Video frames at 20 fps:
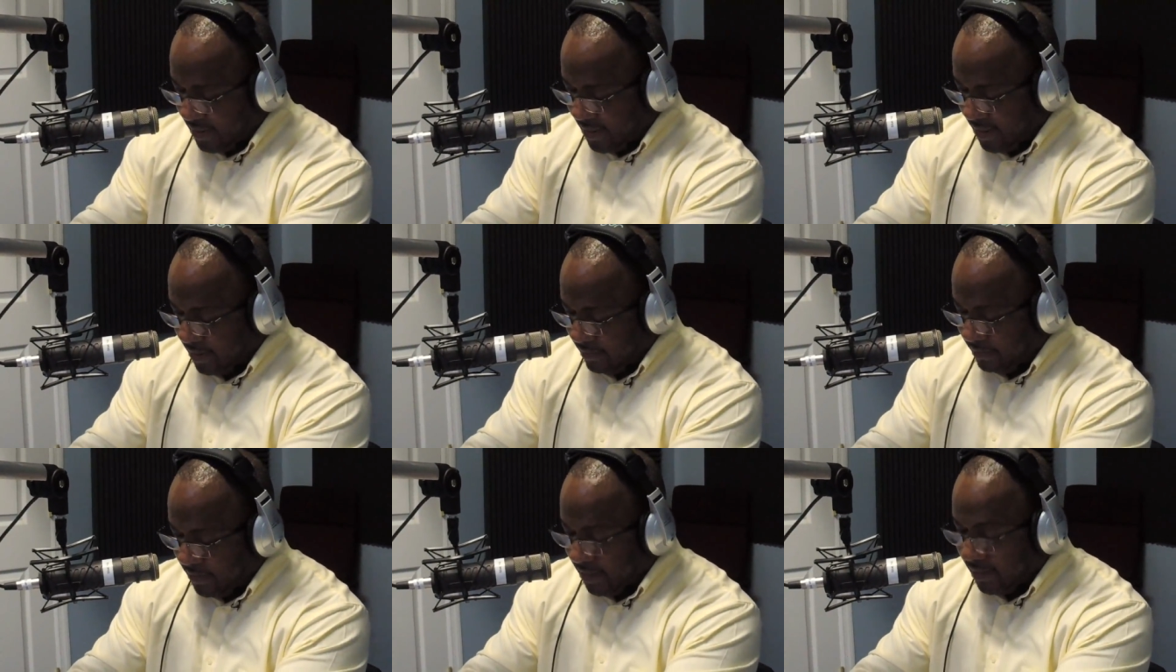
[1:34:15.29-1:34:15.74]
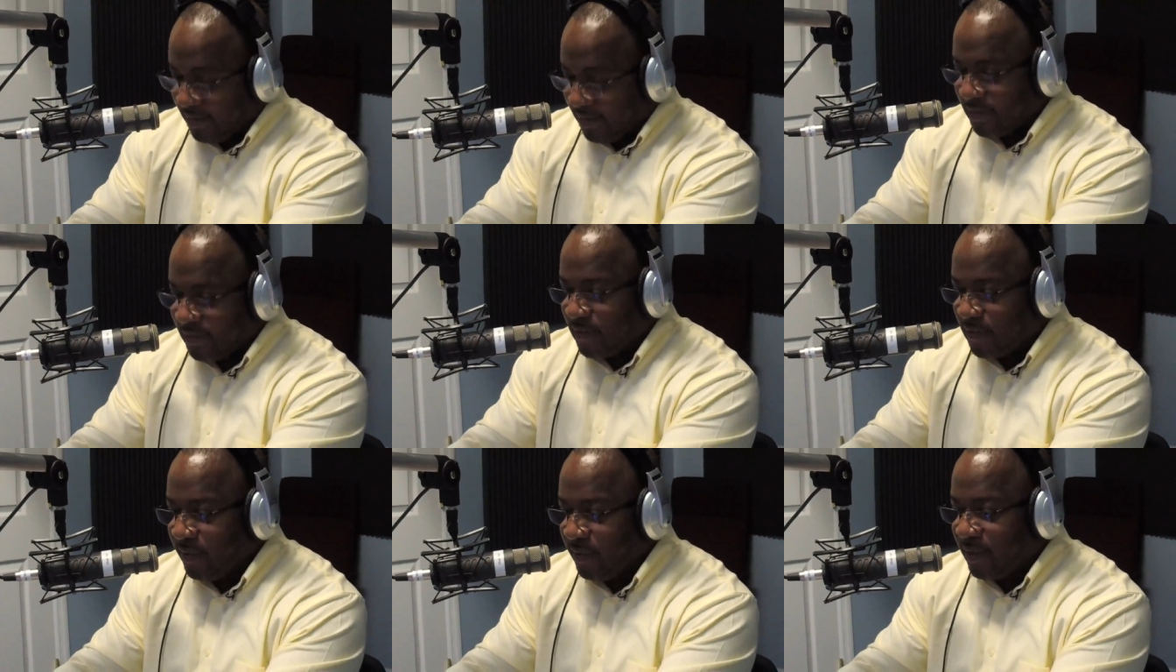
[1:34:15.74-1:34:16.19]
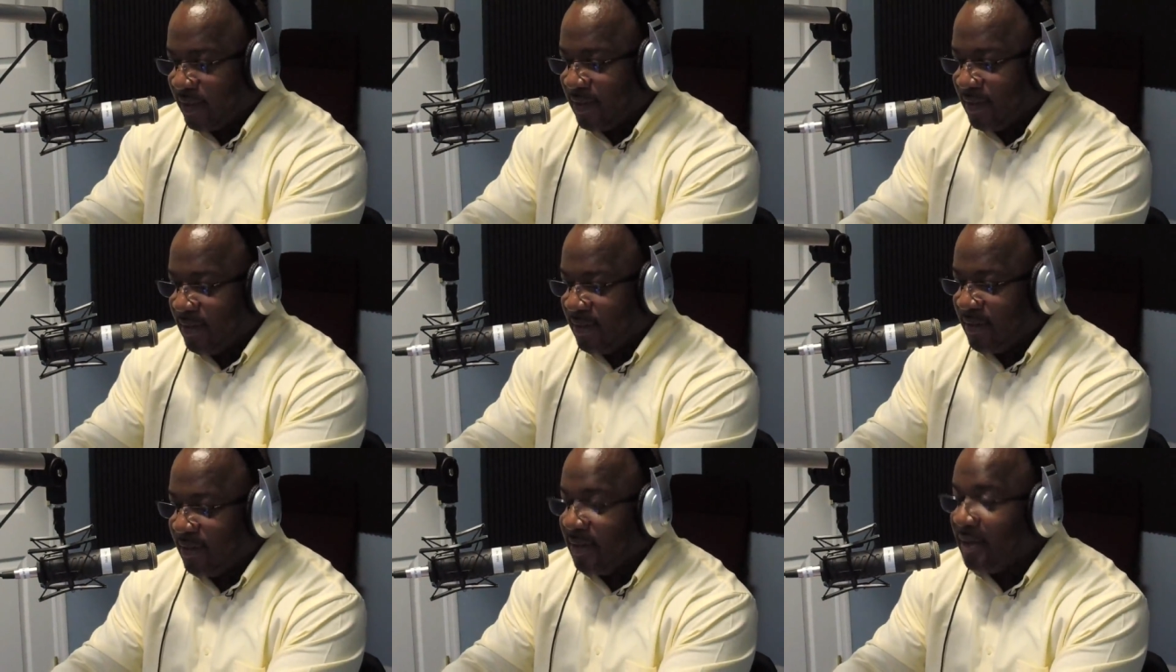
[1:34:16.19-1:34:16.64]
I can make this quick
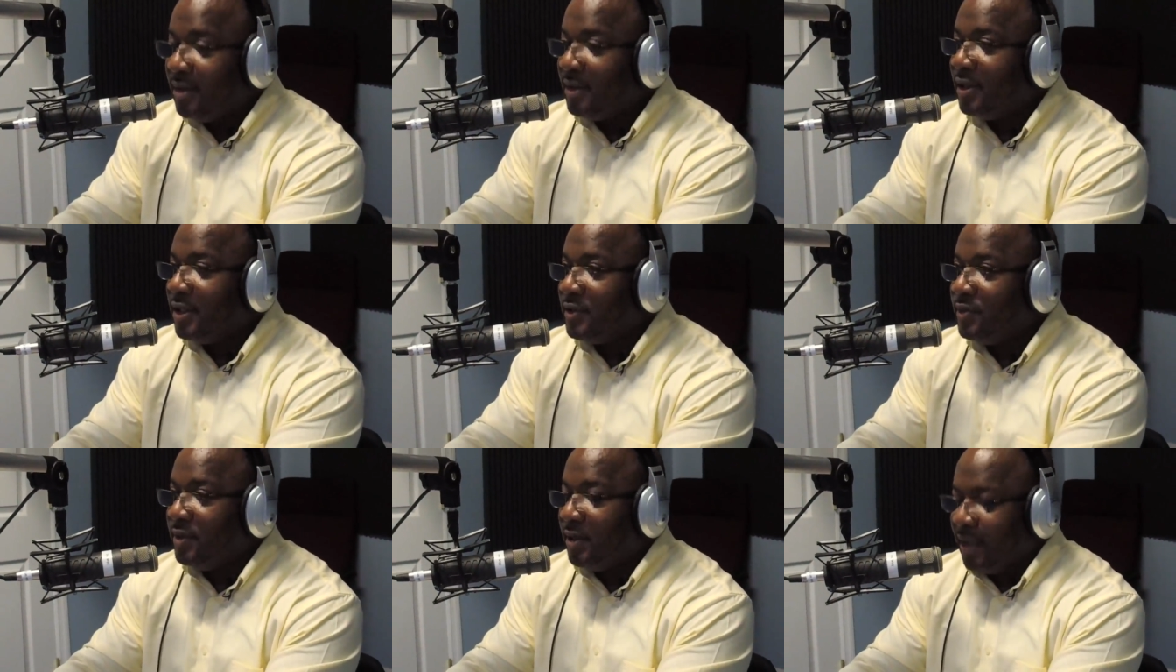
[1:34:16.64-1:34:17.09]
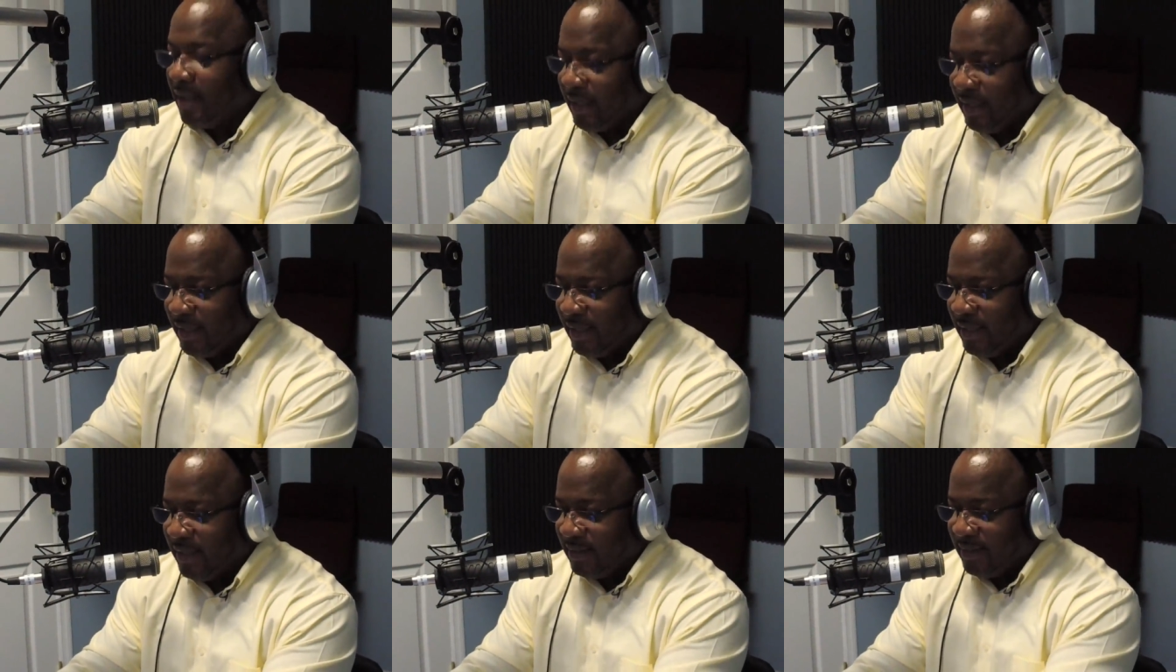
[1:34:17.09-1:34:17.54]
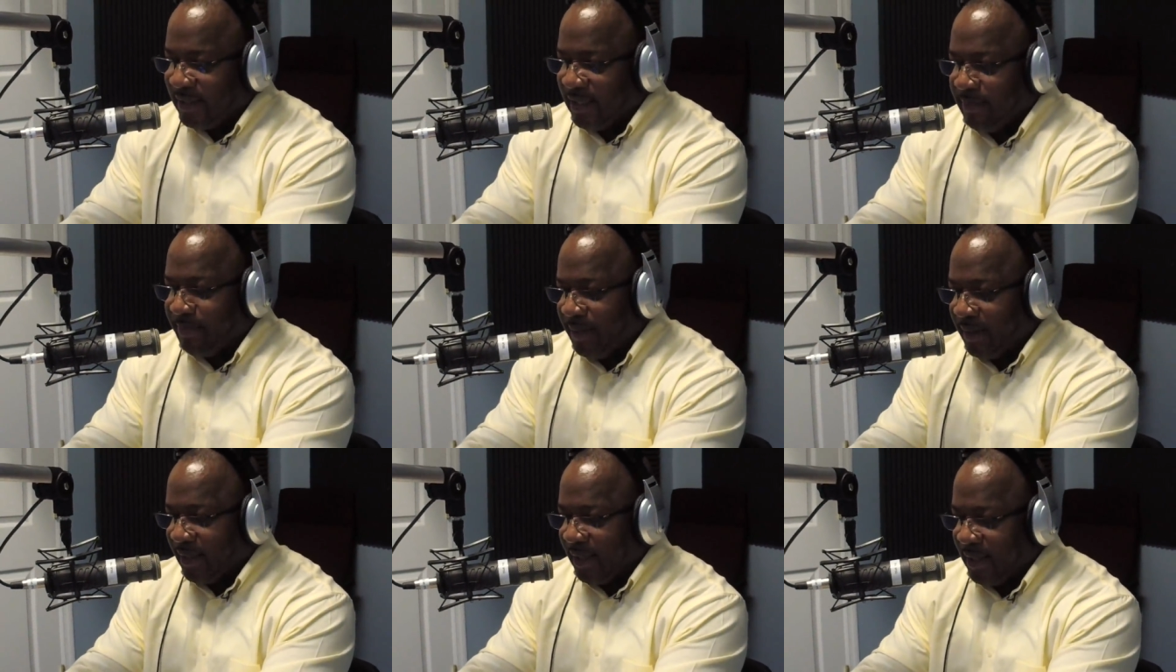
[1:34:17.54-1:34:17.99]
because we're getting a little
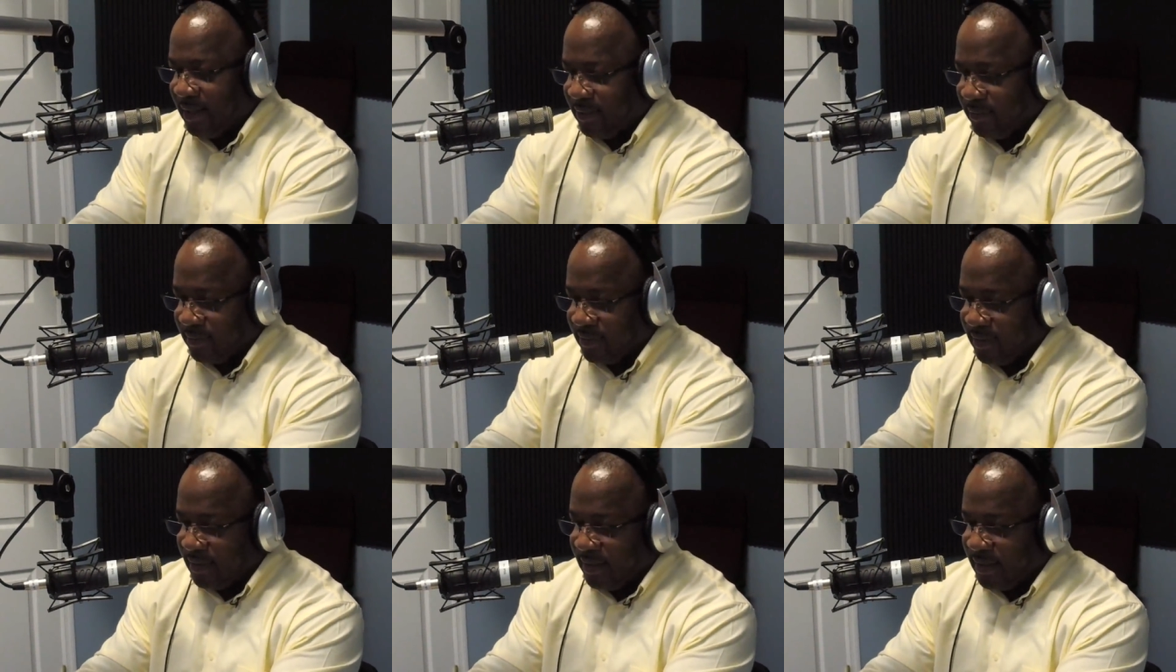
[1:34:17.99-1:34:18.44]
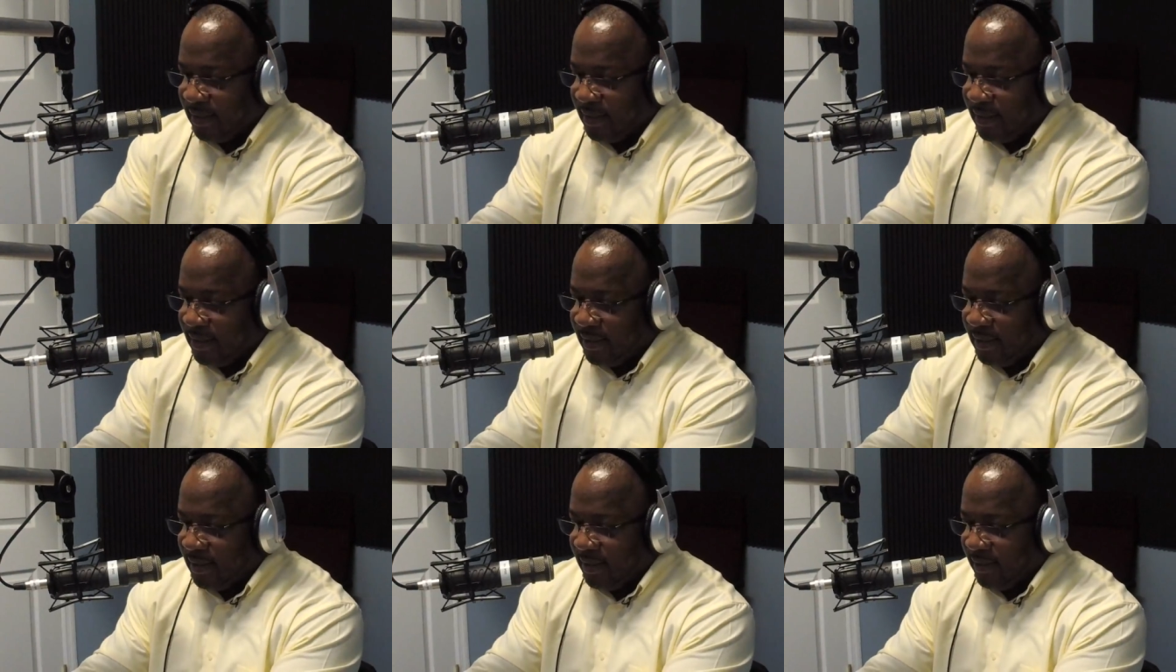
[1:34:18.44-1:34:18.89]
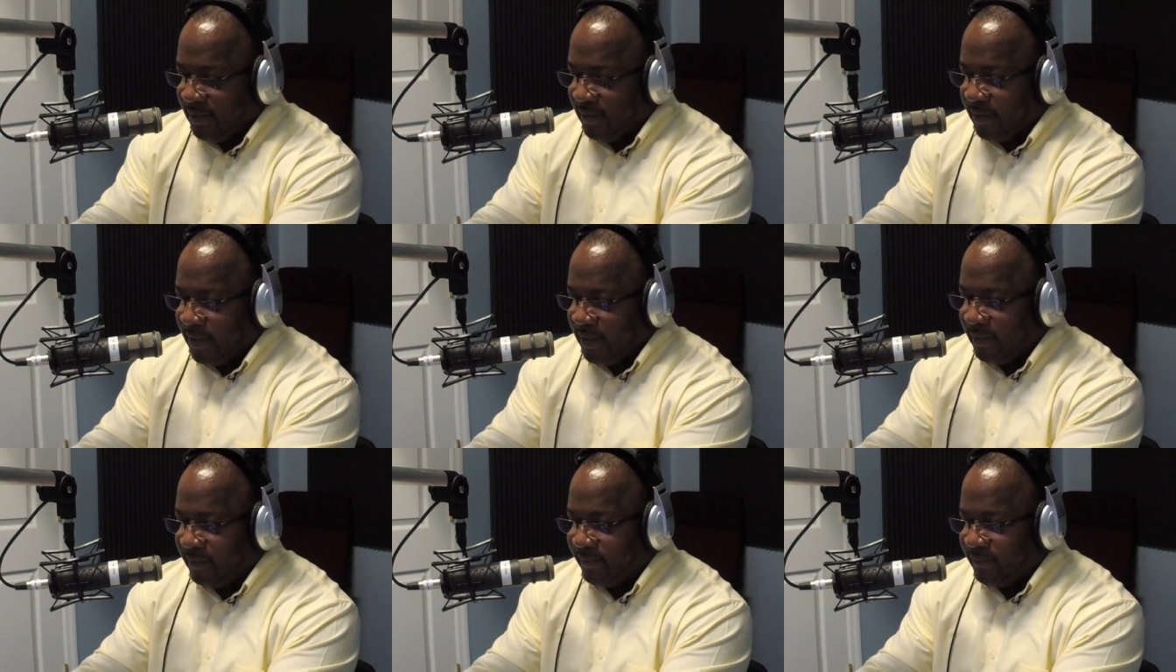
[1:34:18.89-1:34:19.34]
deeper now. All
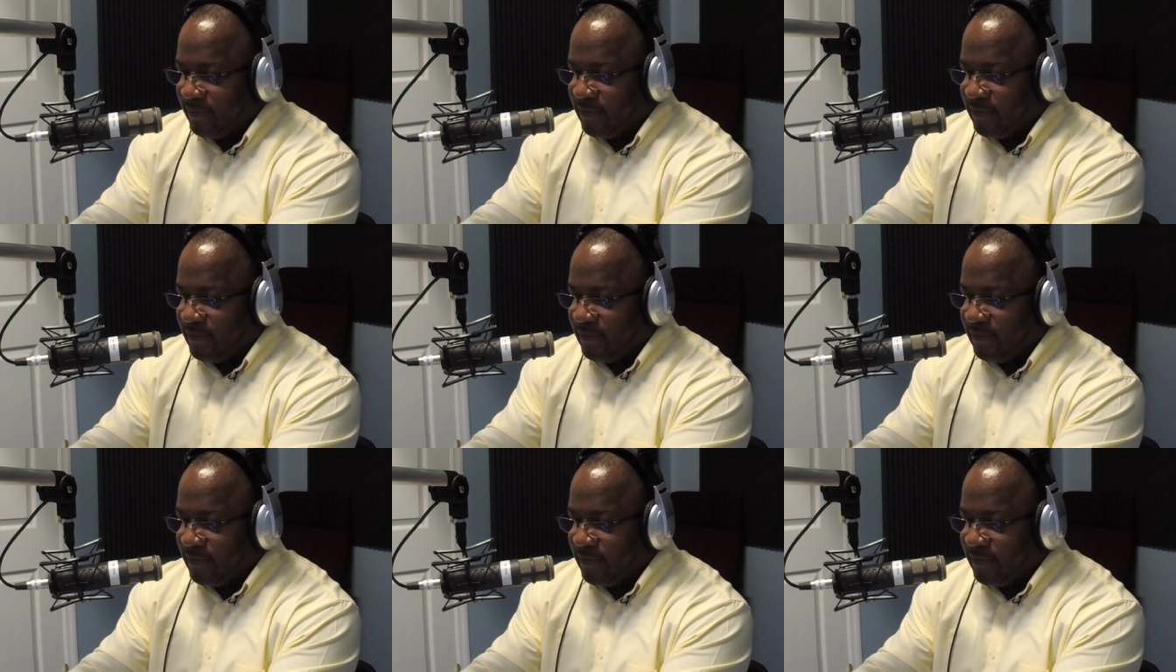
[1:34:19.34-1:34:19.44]
right.